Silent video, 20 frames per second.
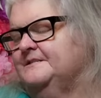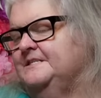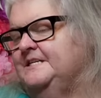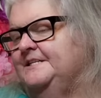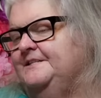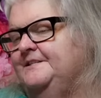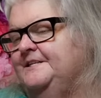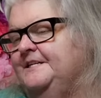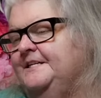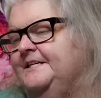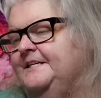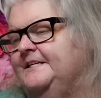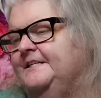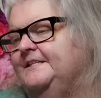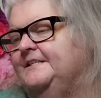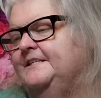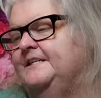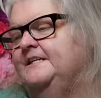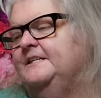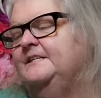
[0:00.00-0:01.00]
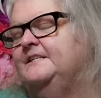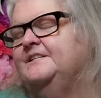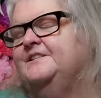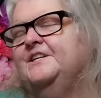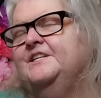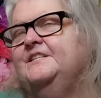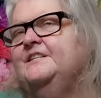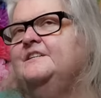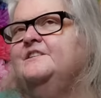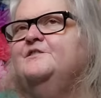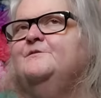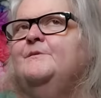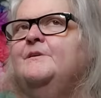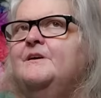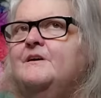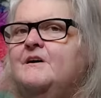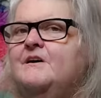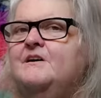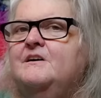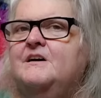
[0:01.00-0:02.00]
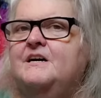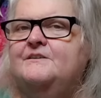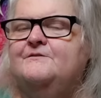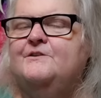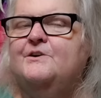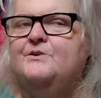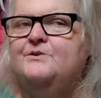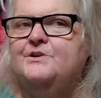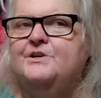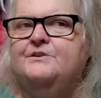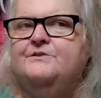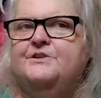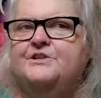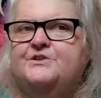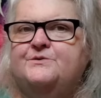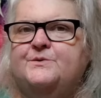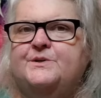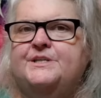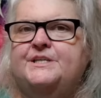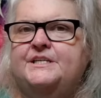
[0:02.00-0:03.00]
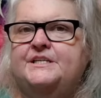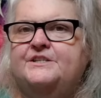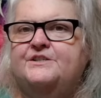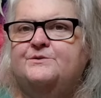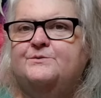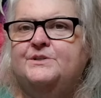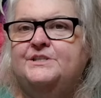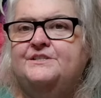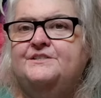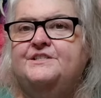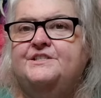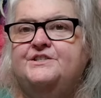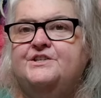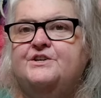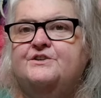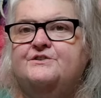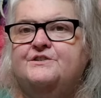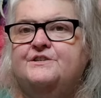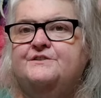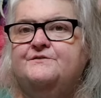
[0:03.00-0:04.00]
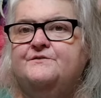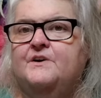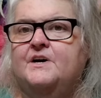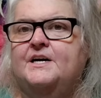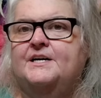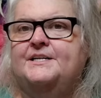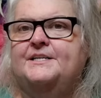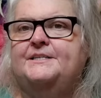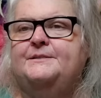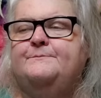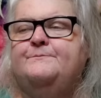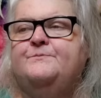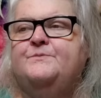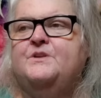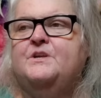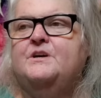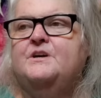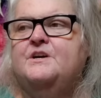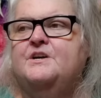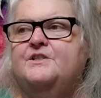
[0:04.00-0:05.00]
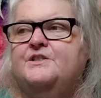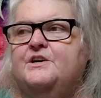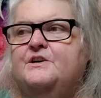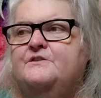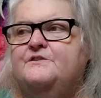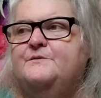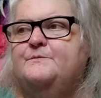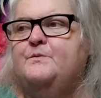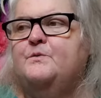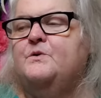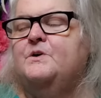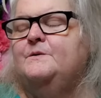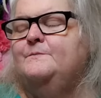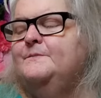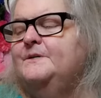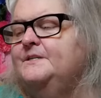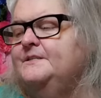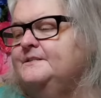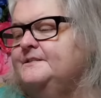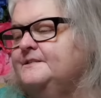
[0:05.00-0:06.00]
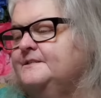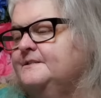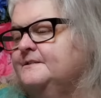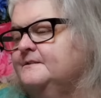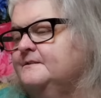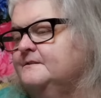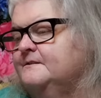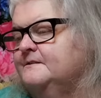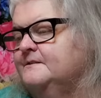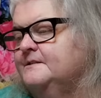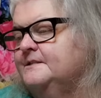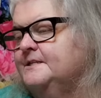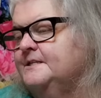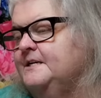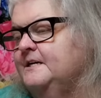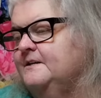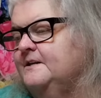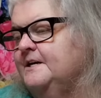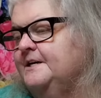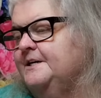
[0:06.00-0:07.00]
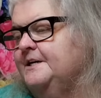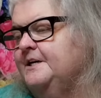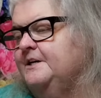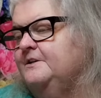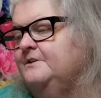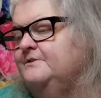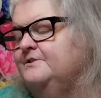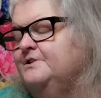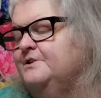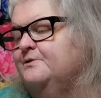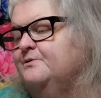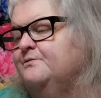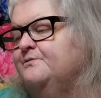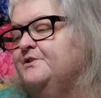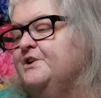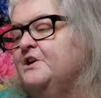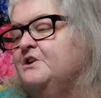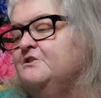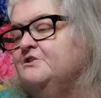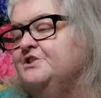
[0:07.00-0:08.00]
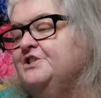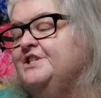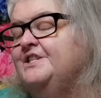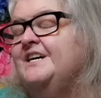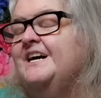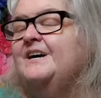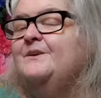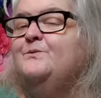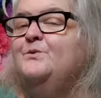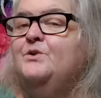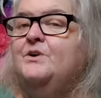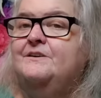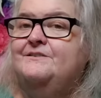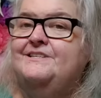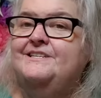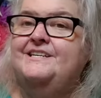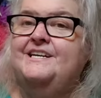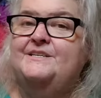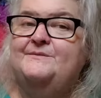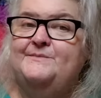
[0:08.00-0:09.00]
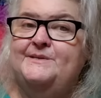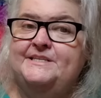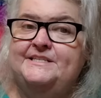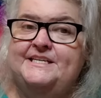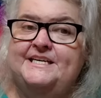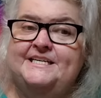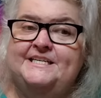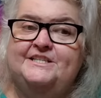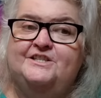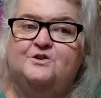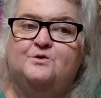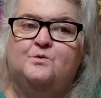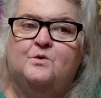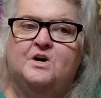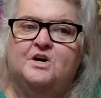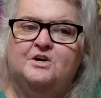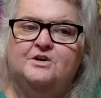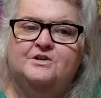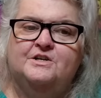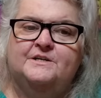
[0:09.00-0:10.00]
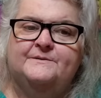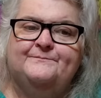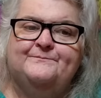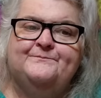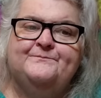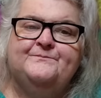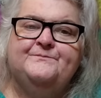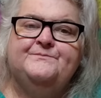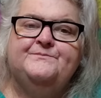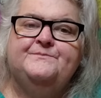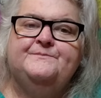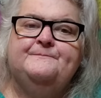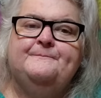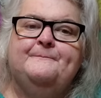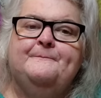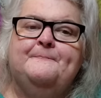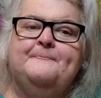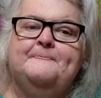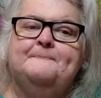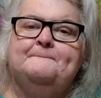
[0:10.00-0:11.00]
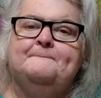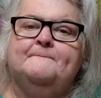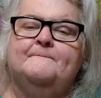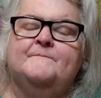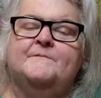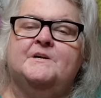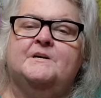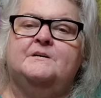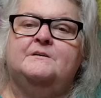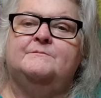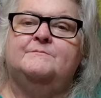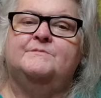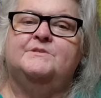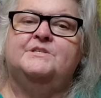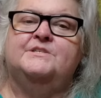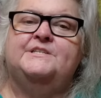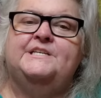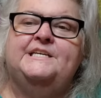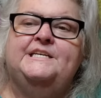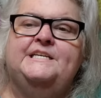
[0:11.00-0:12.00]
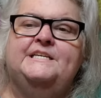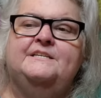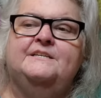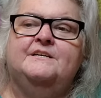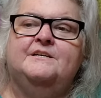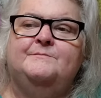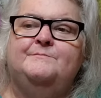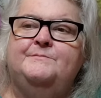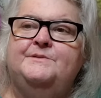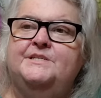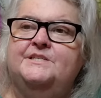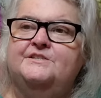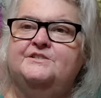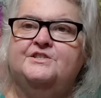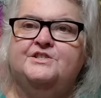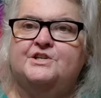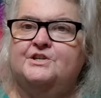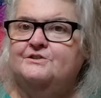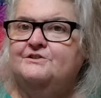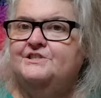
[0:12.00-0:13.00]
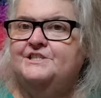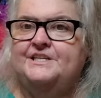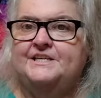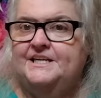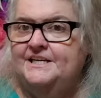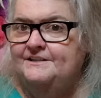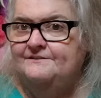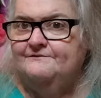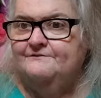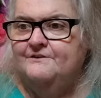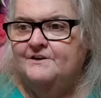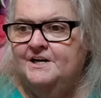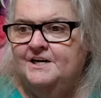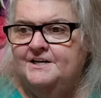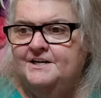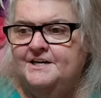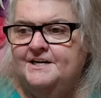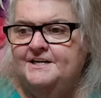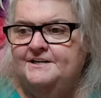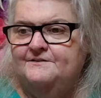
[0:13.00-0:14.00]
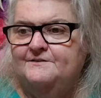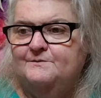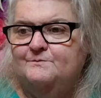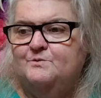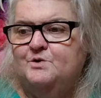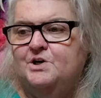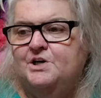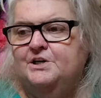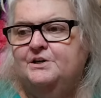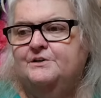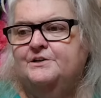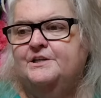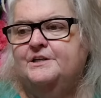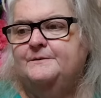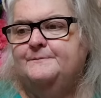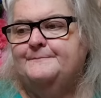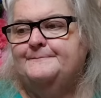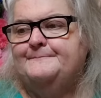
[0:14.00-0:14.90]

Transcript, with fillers: and then I think that's about all I have going on this weekend. It's Wednesday, Thursday, and Friday those appointments. See how that goes. Now, Thursday, I will have to take Big Daddy to work because um, he cannot miss Thursday and Friday from work,